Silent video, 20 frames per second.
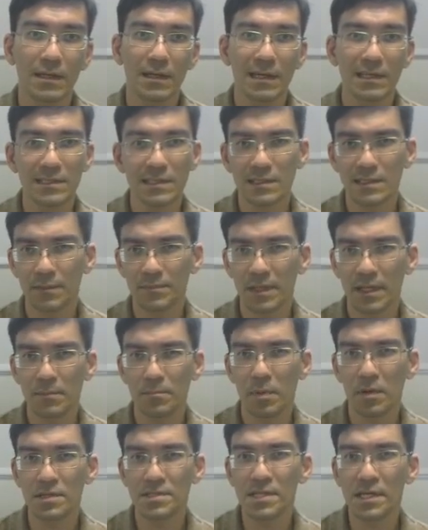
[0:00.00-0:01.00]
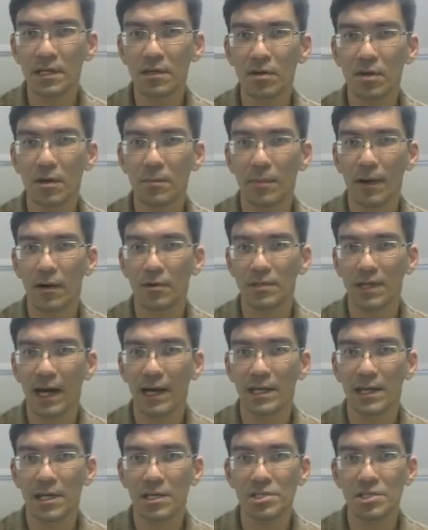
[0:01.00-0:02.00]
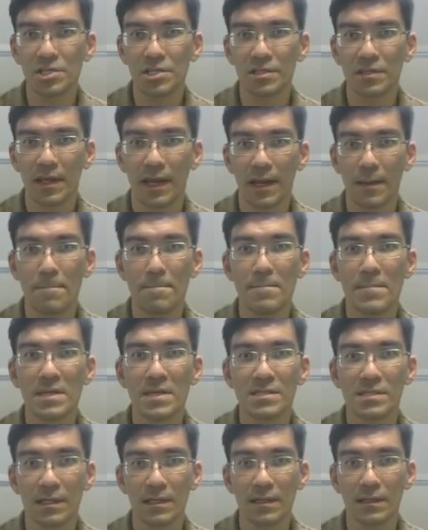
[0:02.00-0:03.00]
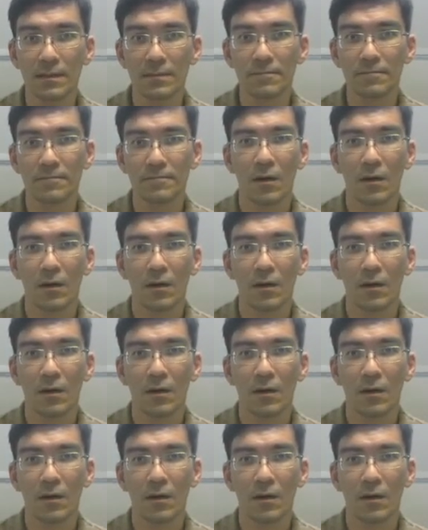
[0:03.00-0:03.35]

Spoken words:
is it something particular about IAG that I'm missing,